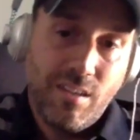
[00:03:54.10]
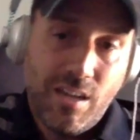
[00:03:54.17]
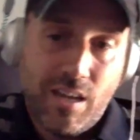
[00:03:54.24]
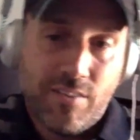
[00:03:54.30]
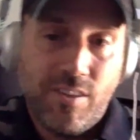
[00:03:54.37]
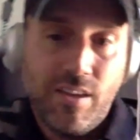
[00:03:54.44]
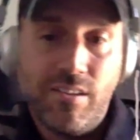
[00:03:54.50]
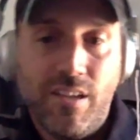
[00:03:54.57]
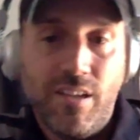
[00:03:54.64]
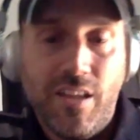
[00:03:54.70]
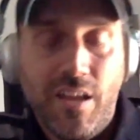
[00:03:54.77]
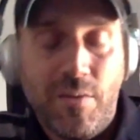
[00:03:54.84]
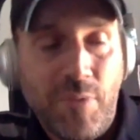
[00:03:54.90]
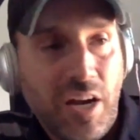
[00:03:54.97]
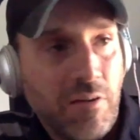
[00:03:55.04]
Yeah, thanks a
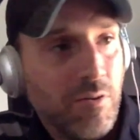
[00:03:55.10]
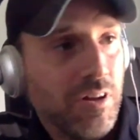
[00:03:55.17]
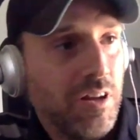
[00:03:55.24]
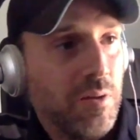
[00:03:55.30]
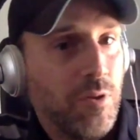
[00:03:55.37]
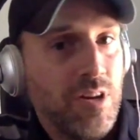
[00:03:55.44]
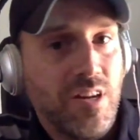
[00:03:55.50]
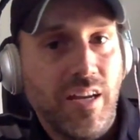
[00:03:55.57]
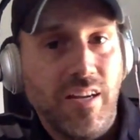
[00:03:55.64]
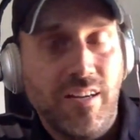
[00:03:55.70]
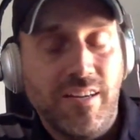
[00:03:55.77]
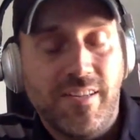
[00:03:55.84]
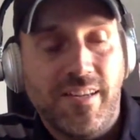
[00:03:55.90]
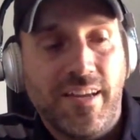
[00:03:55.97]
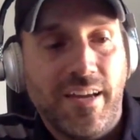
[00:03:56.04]
lot, man. I really appreciate
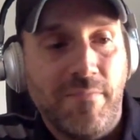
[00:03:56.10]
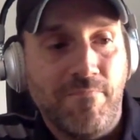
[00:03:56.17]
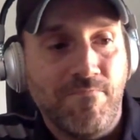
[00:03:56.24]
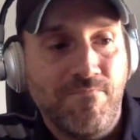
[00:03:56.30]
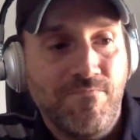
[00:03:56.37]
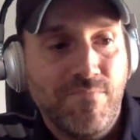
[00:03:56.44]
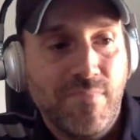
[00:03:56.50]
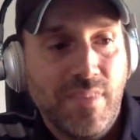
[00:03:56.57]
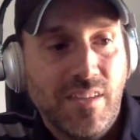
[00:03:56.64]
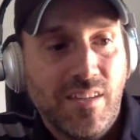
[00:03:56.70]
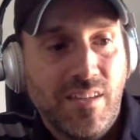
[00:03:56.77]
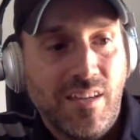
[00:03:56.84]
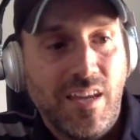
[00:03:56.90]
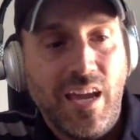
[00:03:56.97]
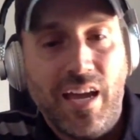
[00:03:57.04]
it. It's, um,
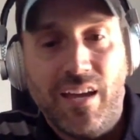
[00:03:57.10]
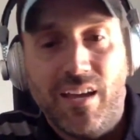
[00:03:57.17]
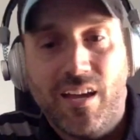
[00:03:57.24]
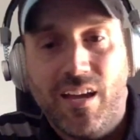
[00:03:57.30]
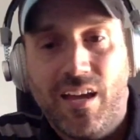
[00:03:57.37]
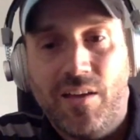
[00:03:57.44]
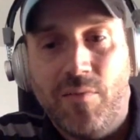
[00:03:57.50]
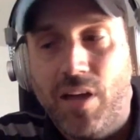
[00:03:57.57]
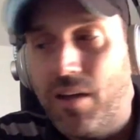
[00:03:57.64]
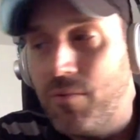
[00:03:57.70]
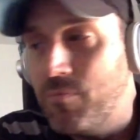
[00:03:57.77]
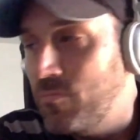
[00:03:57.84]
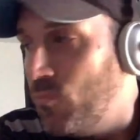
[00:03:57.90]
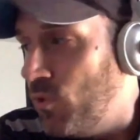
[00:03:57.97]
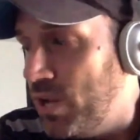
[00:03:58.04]
yeah, I,
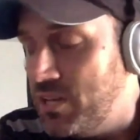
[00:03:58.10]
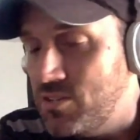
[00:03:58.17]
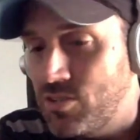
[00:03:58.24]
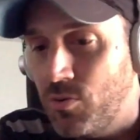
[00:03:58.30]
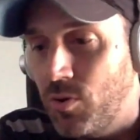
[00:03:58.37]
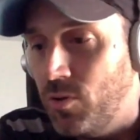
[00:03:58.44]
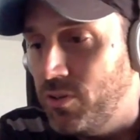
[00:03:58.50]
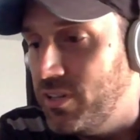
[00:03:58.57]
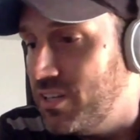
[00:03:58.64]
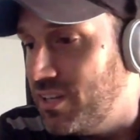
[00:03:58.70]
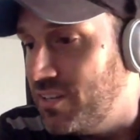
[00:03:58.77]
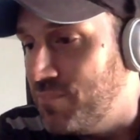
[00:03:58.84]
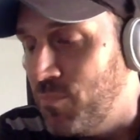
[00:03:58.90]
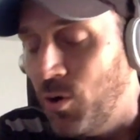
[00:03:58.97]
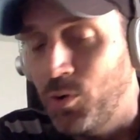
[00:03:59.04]
I'm way too old,
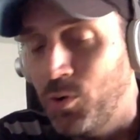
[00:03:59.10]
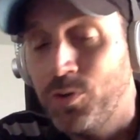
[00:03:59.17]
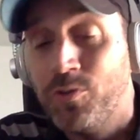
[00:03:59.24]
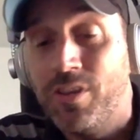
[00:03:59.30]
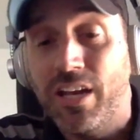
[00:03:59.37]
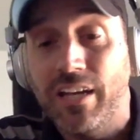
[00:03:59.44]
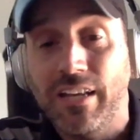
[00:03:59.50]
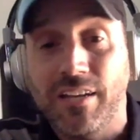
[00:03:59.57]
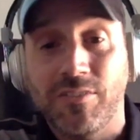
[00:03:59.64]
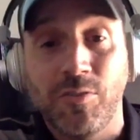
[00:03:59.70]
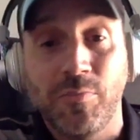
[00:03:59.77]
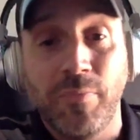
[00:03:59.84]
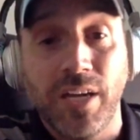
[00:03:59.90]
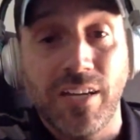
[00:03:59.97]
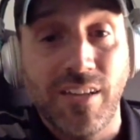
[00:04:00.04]
I'm older than I'd like
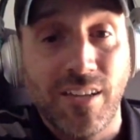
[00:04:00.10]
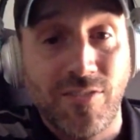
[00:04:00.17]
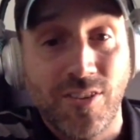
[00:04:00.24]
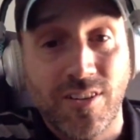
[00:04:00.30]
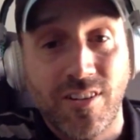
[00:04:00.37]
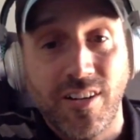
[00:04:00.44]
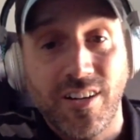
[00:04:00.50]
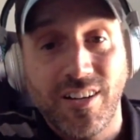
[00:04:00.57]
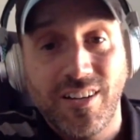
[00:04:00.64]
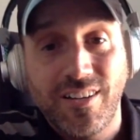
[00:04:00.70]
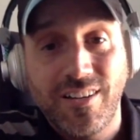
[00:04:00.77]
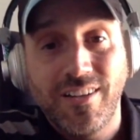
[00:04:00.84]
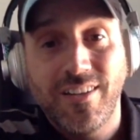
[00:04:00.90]
to admit, that's for sure.